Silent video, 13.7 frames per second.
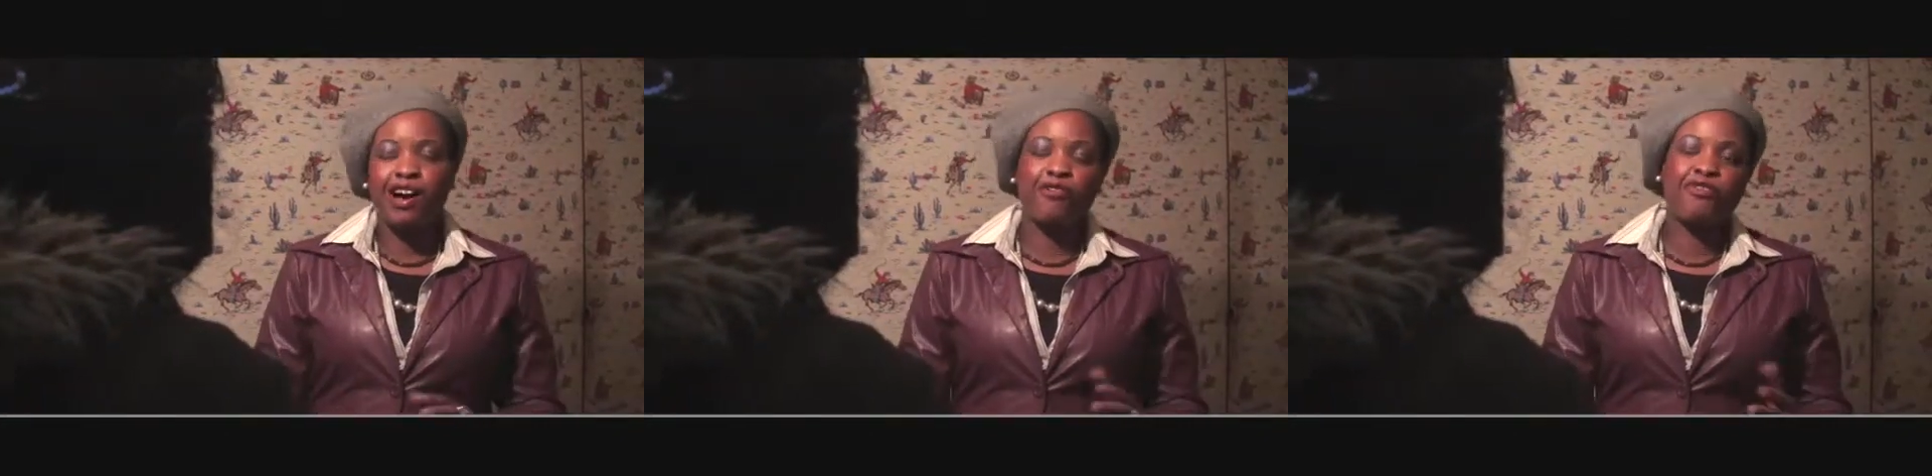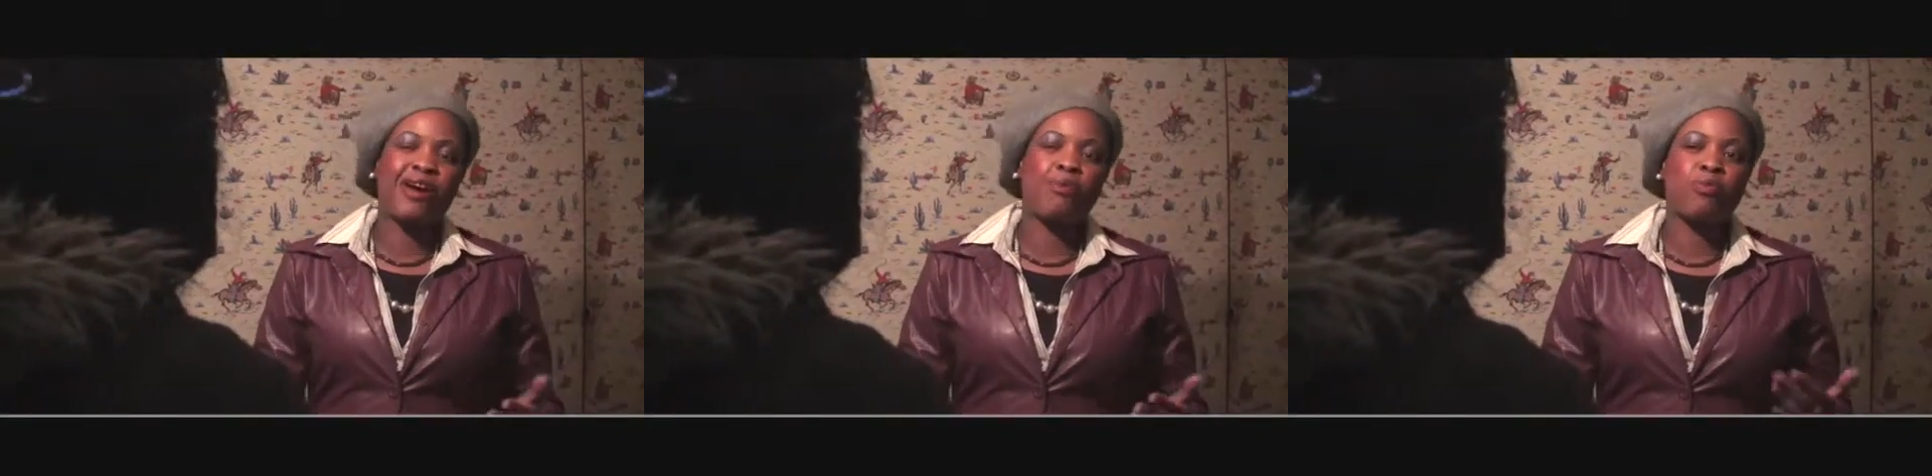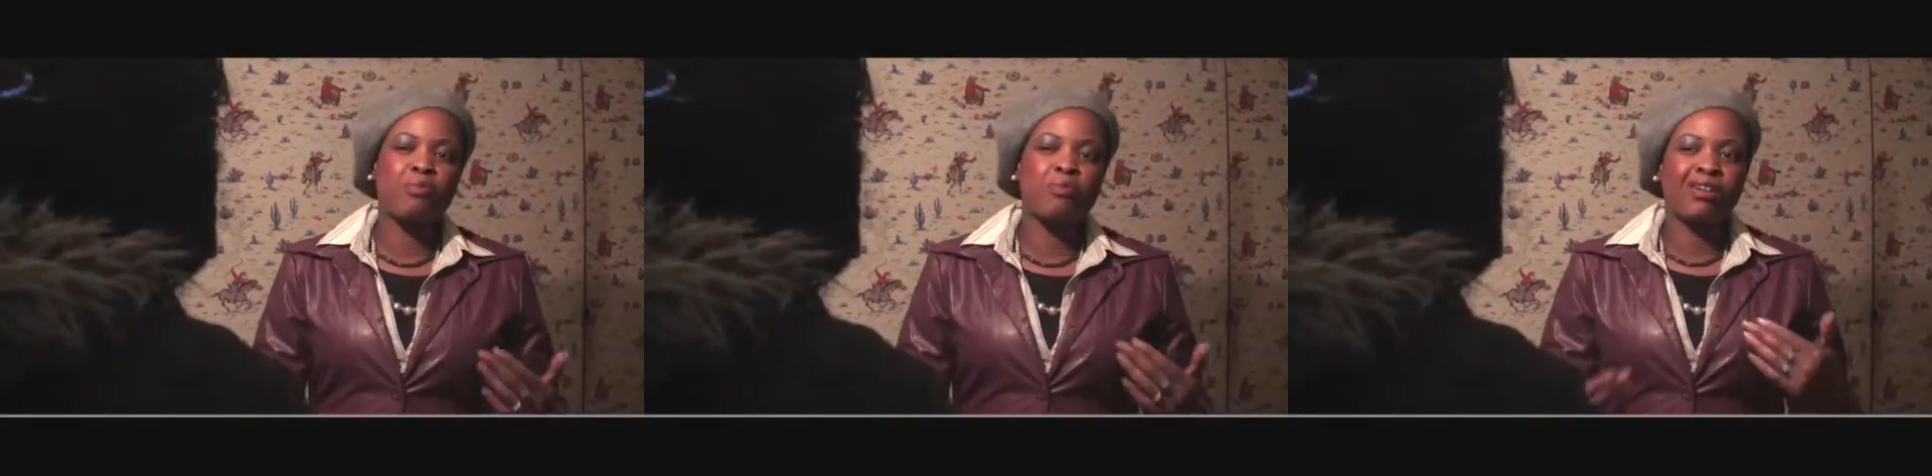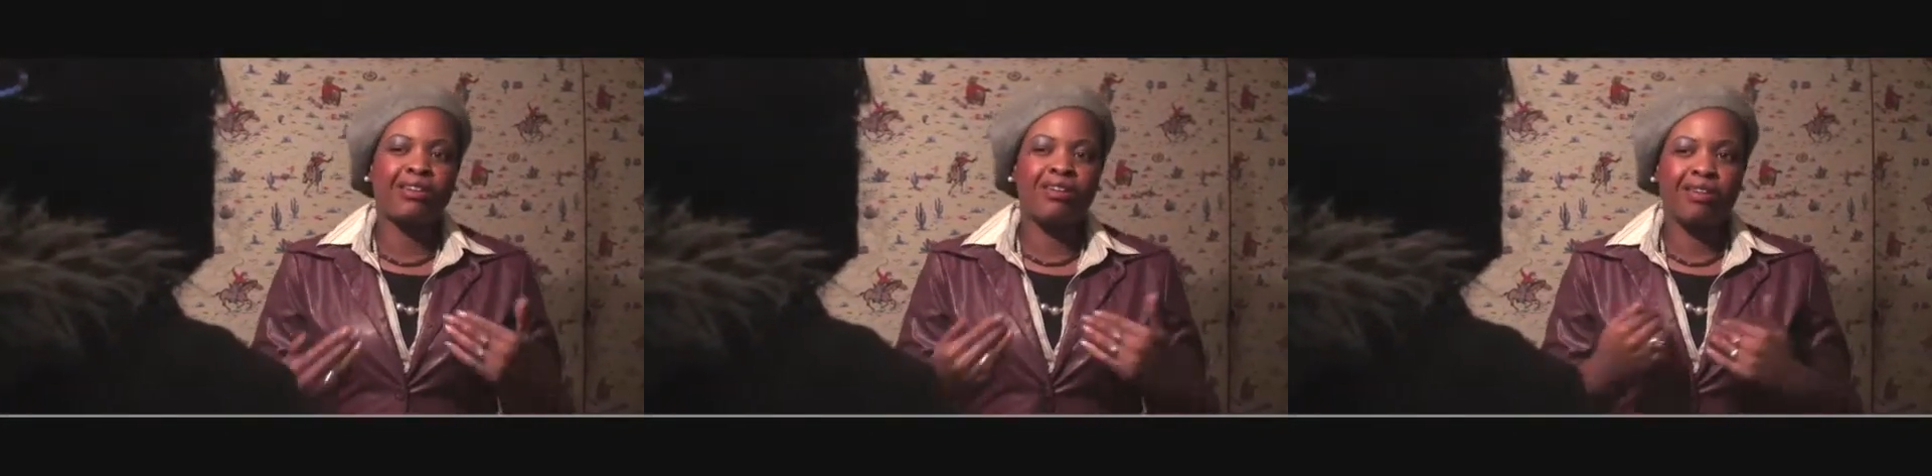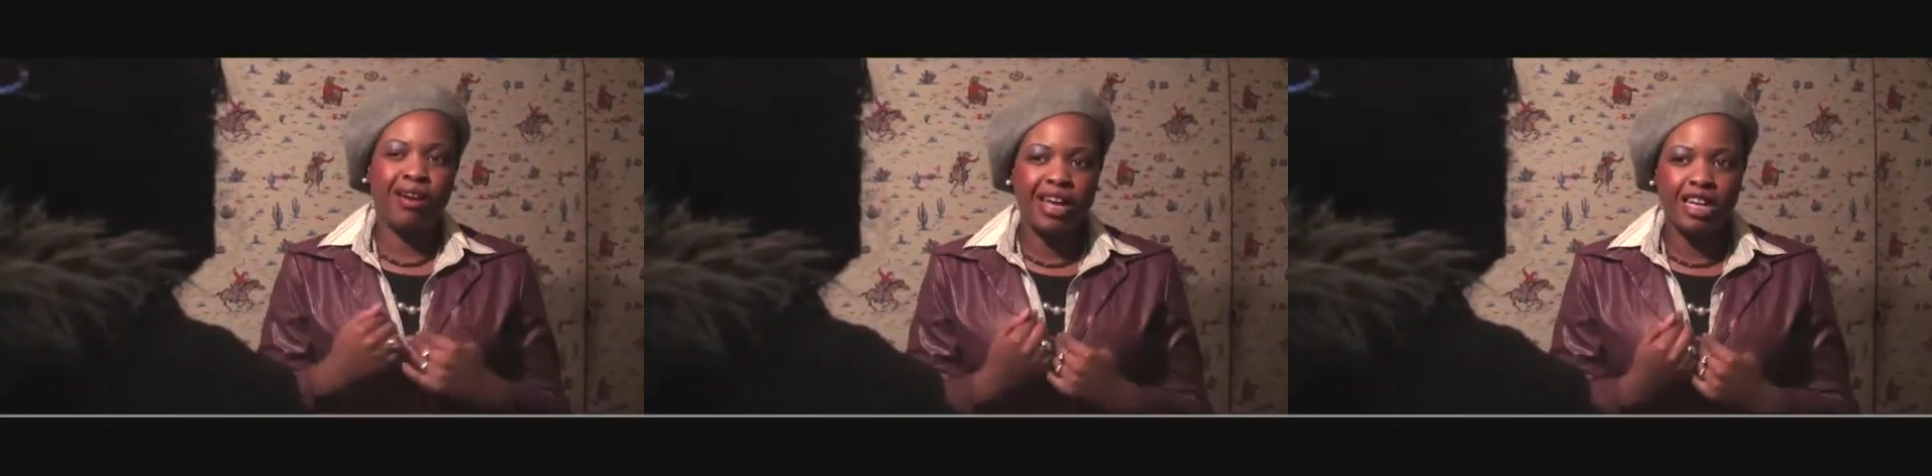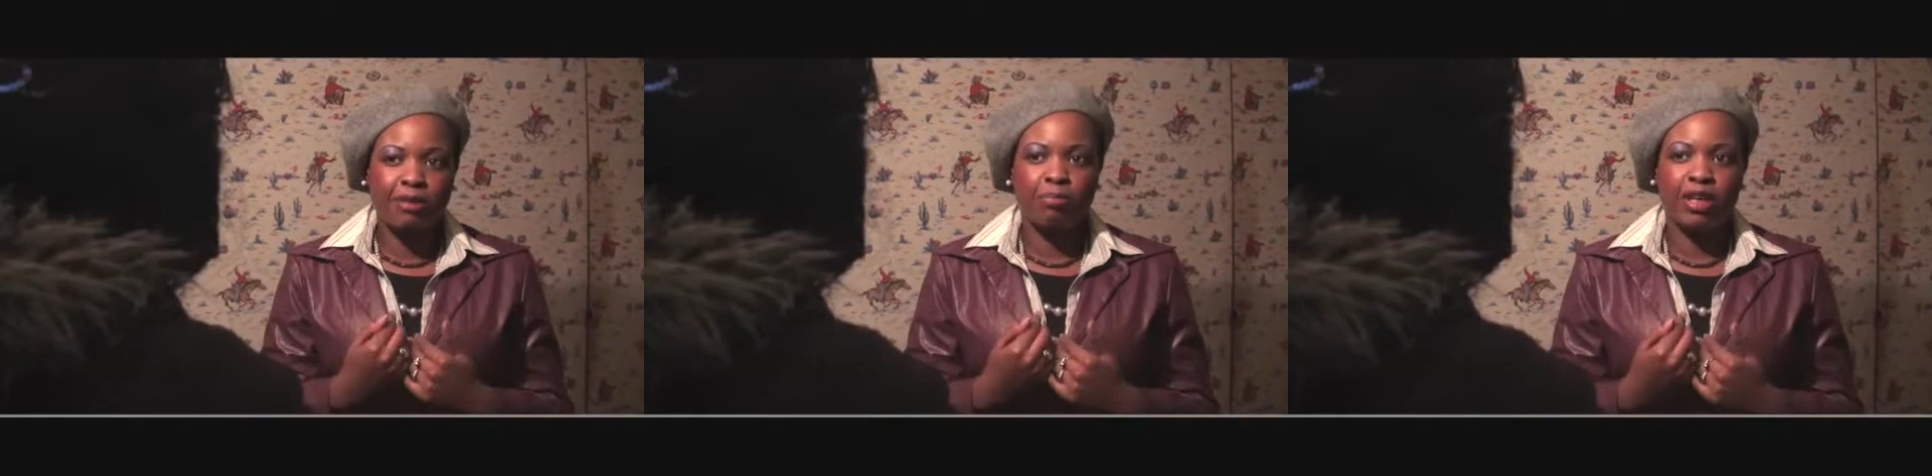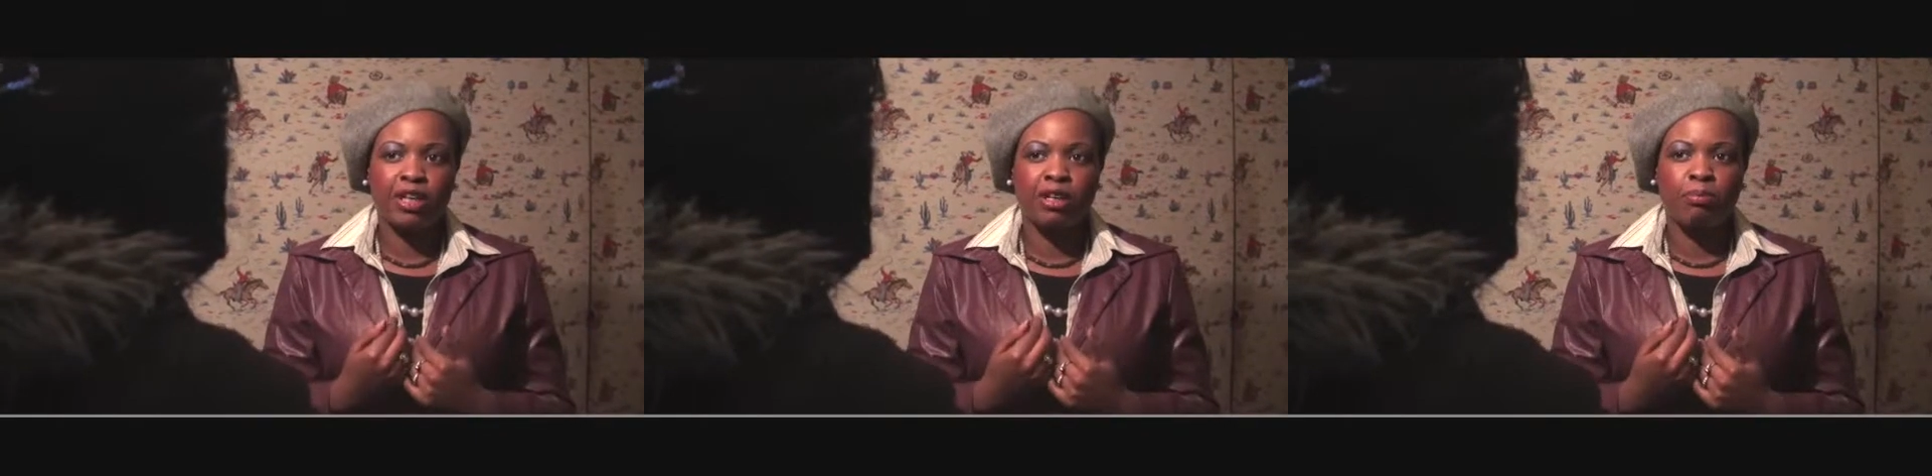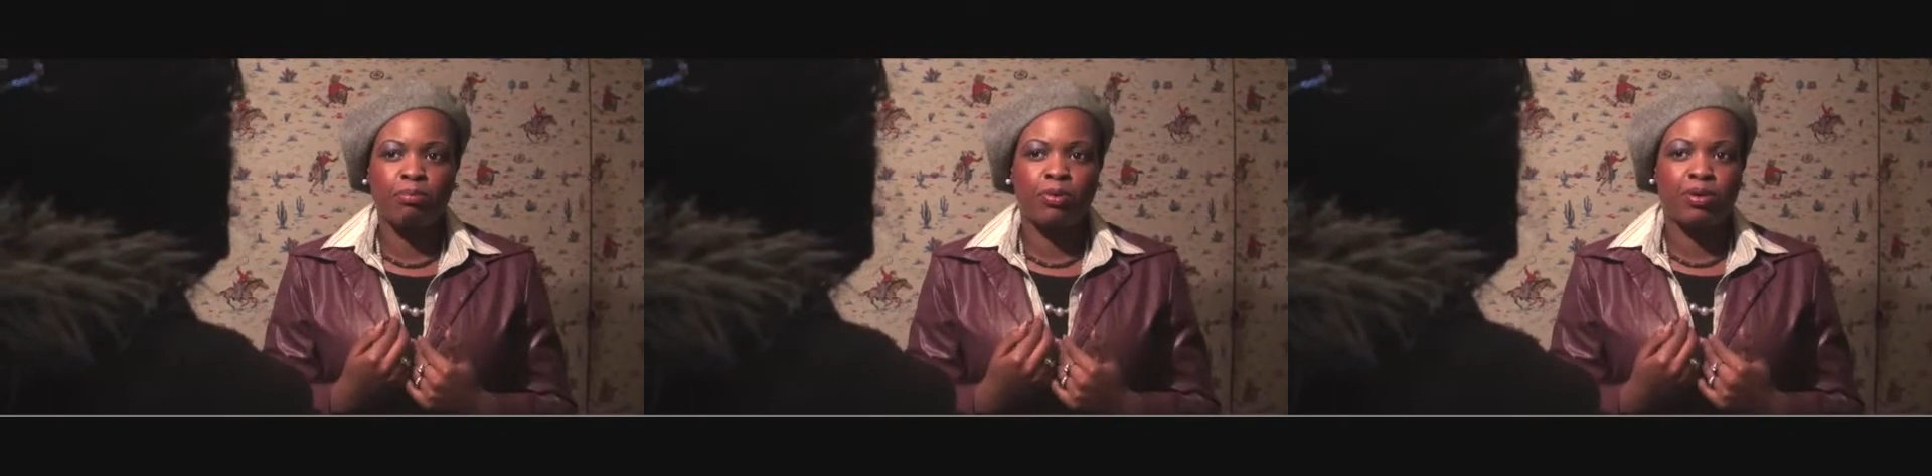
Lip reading: I found women like me,